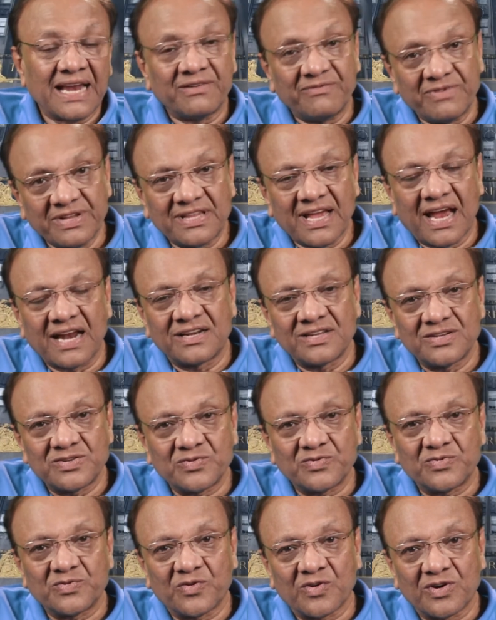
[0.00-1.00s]
and with
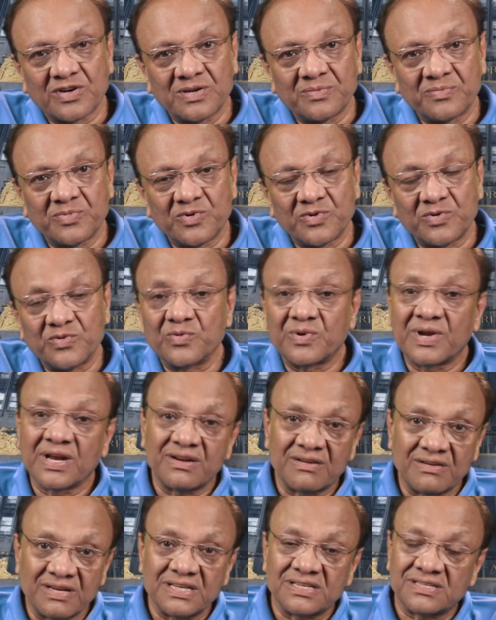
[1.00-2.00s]
attitude to contribute,
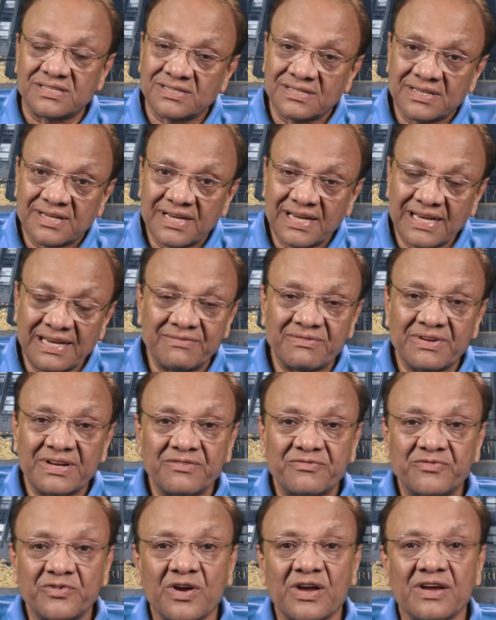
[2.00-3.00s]
you can reach
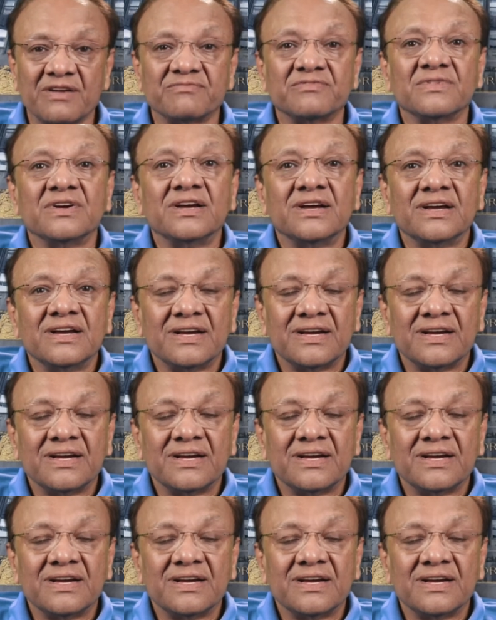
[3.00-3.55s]
even if you have